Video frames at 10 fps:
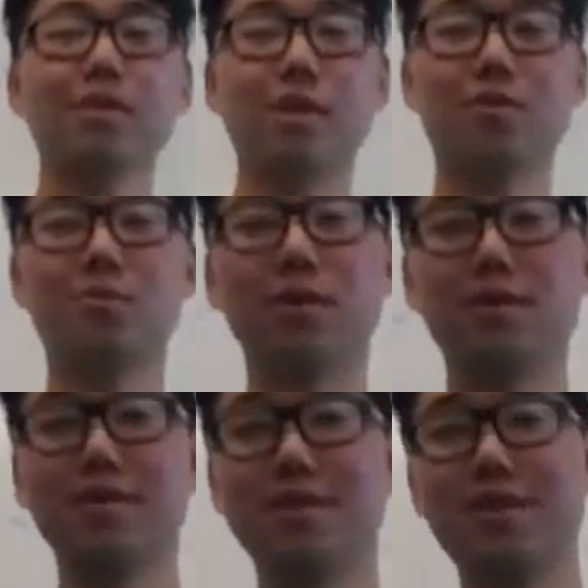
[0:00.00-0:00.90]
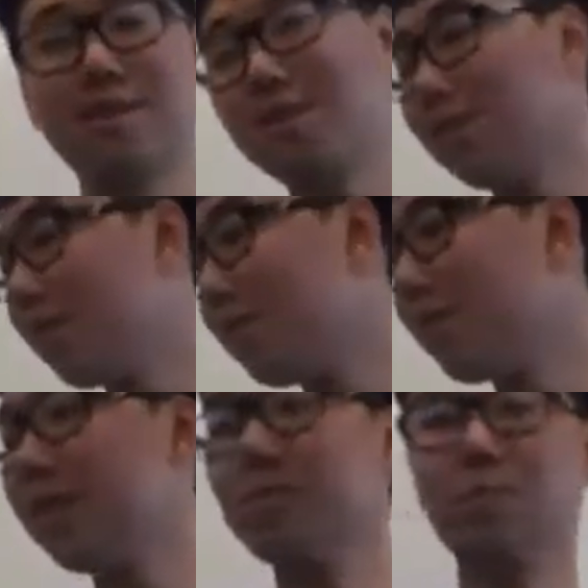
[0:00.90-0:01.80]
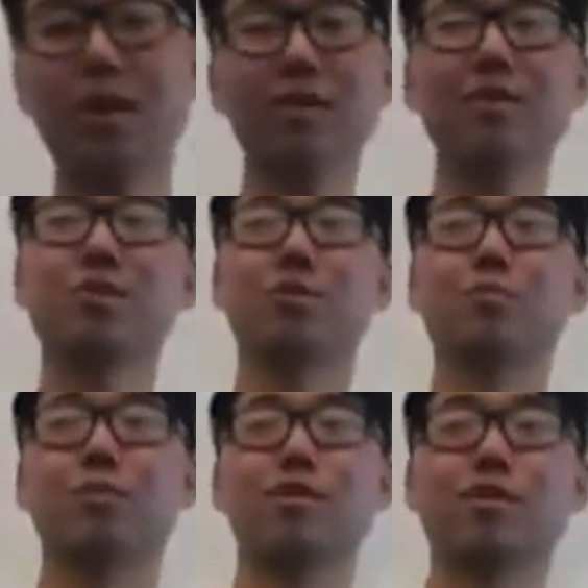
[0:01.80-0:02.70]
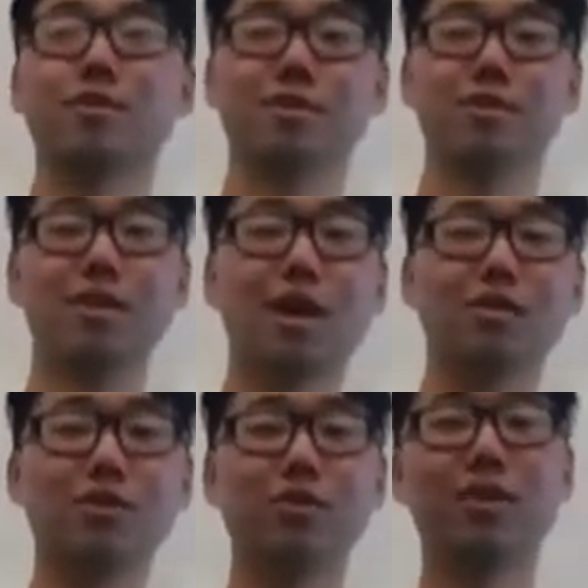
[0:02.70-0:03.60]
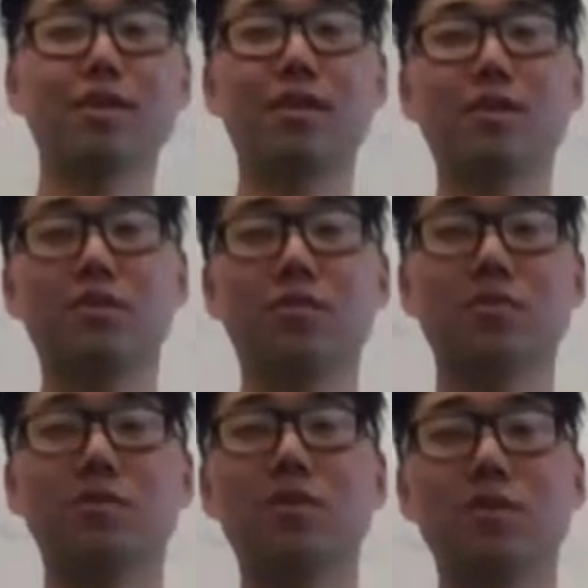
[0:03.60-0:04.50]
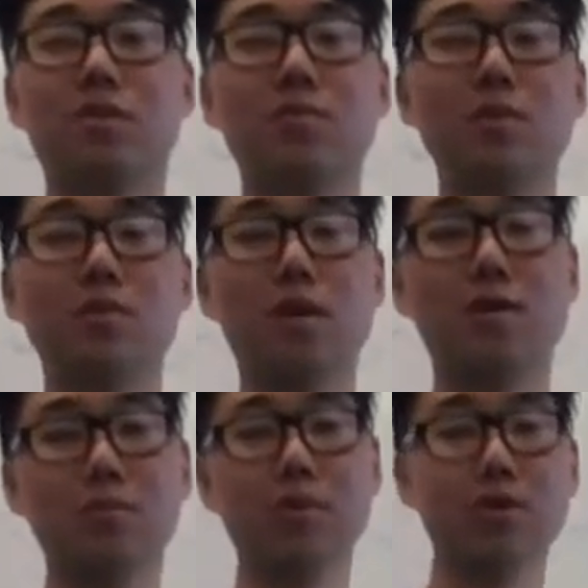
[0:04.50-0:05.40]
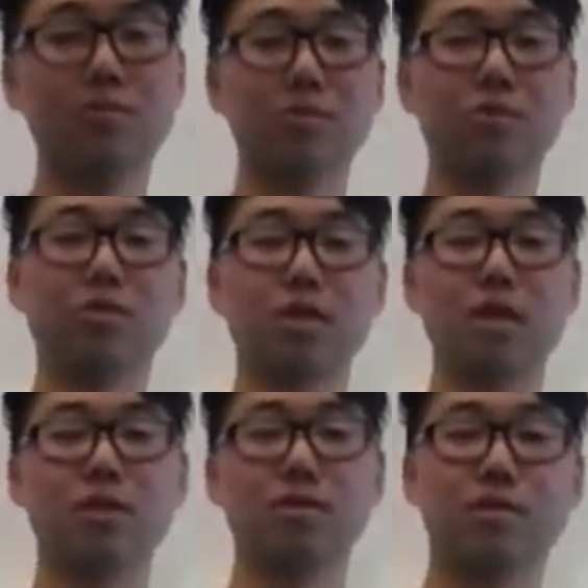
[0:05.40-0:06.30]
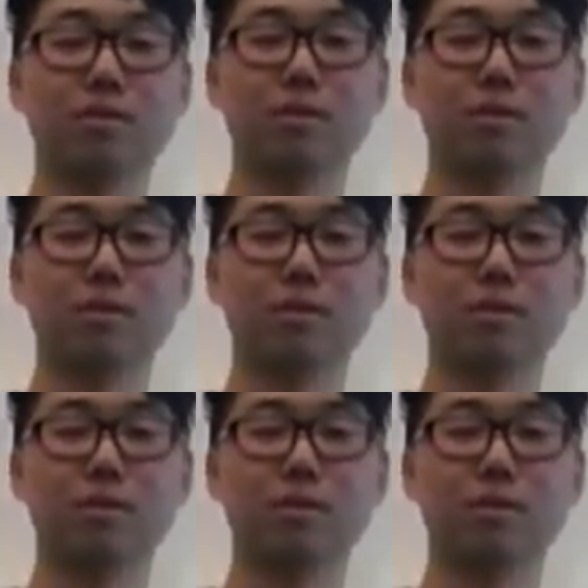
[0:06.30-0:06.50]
Thank you, Mike. So, as Mike just explained, dehydrogenization is the most common way to produce styrene.